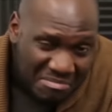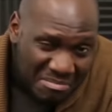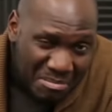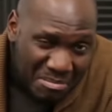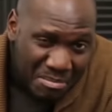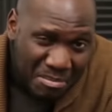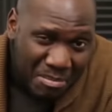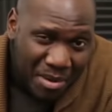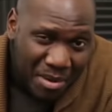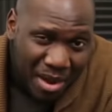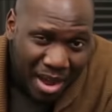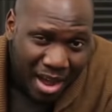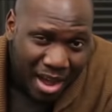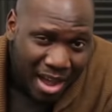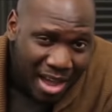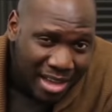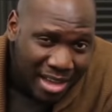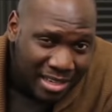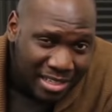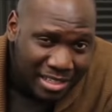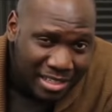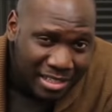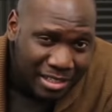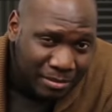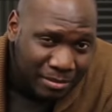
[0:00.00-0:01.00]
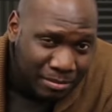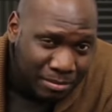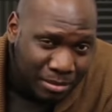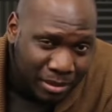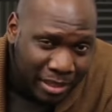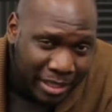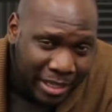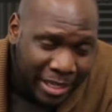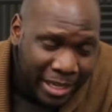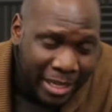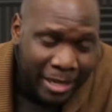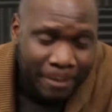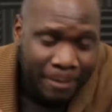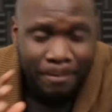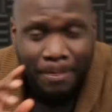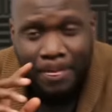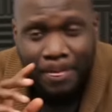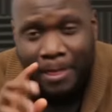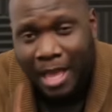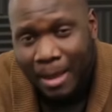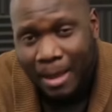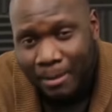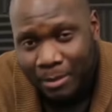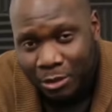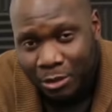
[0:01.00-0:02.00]
Possibly.
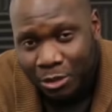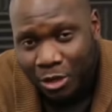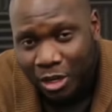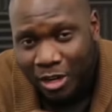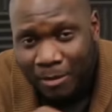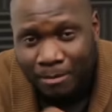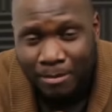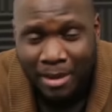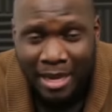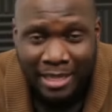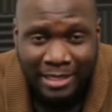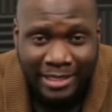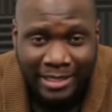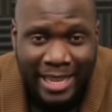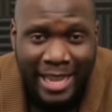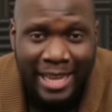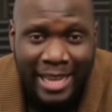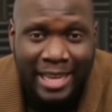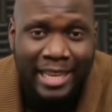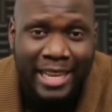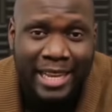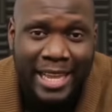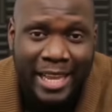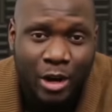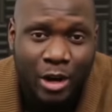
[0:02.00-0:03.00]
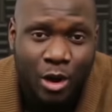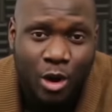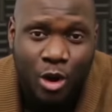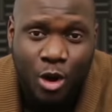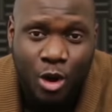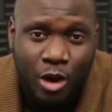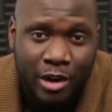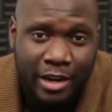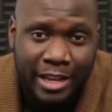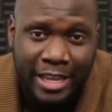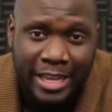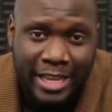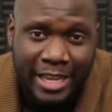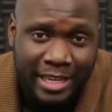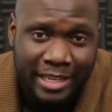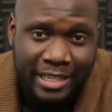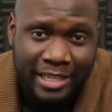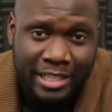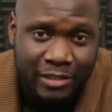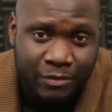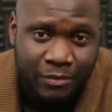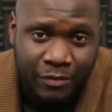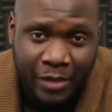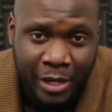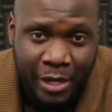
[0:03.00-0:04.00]
I'm going to talk about that later on in this
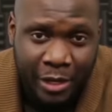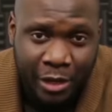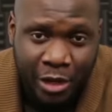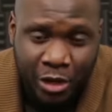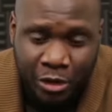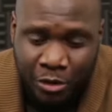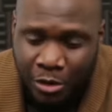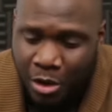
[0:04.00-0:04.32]
video.